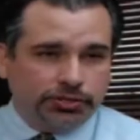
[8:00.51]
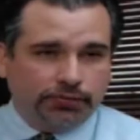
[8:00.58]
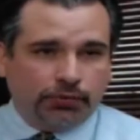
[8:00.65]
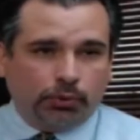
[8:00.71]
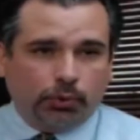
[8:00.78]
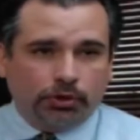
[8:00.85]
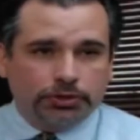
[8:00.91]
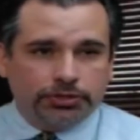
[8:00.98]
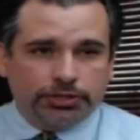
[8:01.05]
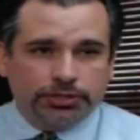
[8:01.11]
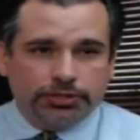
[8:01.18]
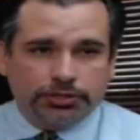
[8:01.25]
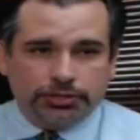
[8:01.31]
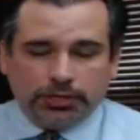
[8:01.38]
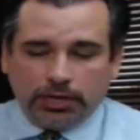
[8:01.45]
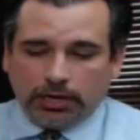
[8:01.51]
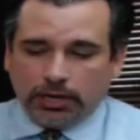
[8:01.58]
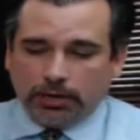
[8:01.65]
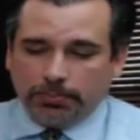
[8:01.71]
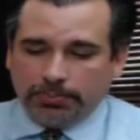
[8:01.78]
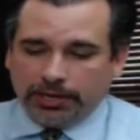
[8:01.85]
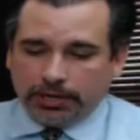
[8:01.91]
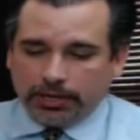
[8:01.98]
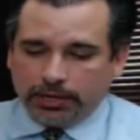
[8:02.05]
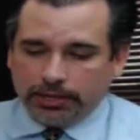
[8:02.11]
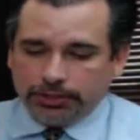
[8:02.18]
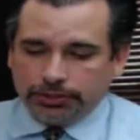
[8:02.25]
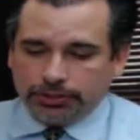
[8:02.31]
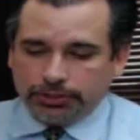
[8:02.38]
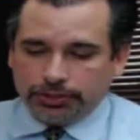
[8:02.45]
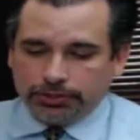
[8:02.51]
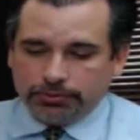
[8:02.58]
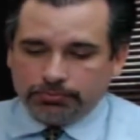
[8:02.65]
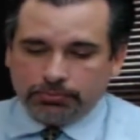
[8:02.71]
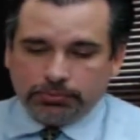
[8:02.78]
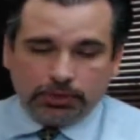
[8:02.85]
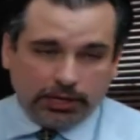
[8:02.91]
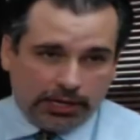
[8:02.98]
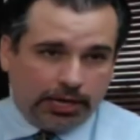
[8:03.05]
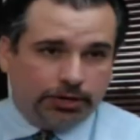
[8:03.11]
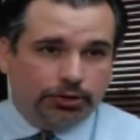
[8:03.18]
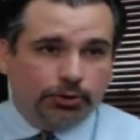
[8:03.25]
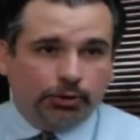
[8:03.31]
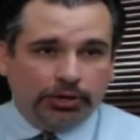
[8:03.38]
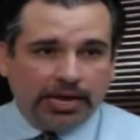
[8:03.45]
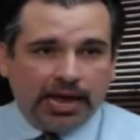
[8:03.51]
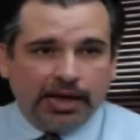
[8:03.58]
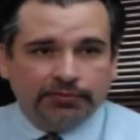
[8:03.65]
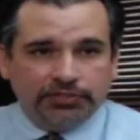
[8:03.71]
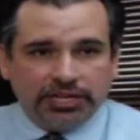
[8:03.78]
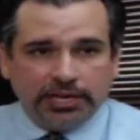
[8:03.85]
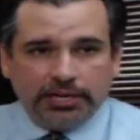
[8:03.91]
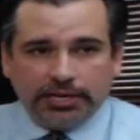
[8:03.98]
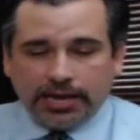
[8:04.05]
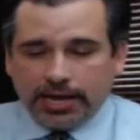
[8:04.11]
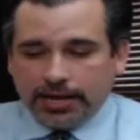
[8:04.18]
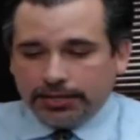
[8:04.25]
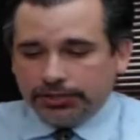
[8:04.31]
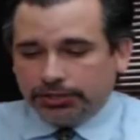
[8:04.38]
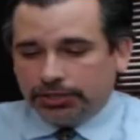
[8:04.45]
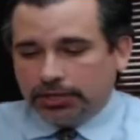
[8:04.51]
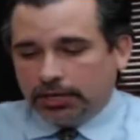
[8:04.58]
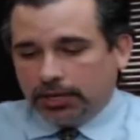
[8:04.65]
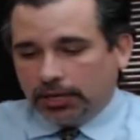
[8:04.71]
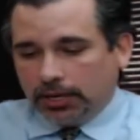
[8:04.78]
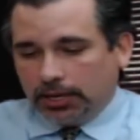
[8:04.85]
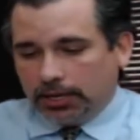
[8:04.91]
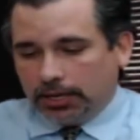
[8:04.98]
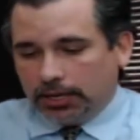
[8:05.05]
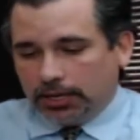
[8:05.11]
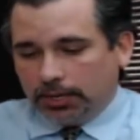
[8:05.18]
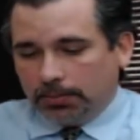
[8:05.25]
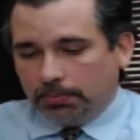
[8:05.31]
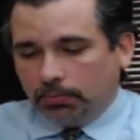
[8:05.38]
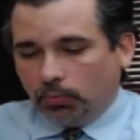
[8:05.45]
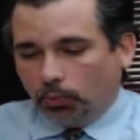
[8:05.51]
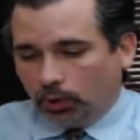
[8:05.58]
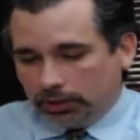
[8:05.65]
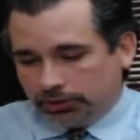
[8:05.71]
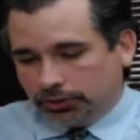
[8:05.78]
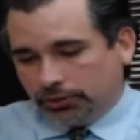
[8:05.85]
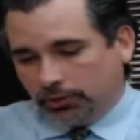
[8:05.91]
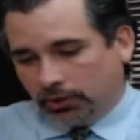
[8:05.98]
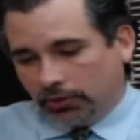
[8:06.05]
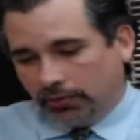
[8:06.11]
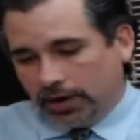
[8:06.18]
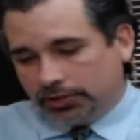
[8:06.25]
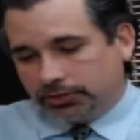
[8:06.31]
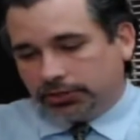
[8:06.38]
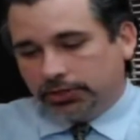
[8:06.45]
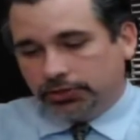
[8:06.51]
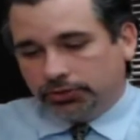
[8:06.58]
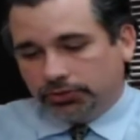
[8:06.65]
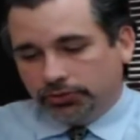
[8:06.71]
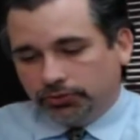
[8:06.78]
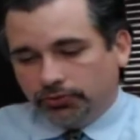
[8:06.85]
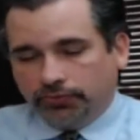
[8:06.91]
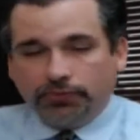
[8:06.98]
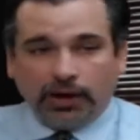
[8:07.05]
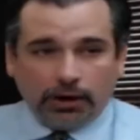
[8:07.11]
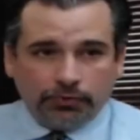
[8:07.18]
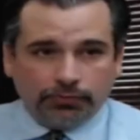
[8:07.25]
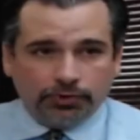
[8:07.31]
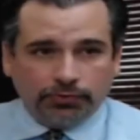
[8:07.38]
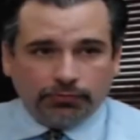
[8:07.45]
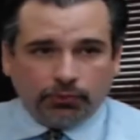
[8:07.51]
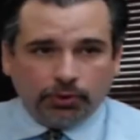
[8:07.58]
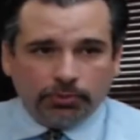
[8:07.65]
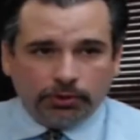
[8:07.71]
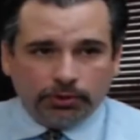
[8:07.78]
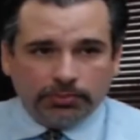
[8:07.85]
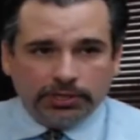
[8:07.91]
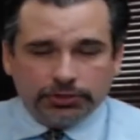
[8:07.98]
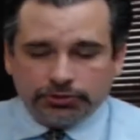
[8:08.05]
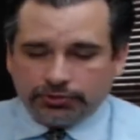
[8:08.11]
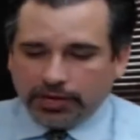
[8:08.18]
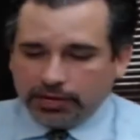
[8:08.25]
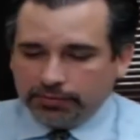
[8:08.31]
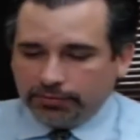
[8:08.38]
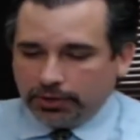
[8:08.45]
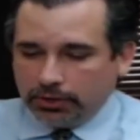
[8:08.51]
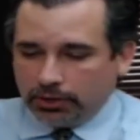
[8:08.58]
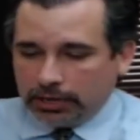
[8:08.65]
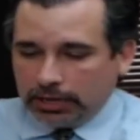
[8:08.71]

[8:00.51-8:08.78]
course, is because again, you only have 10 days once you're arrested to file for the formal administrative hearing.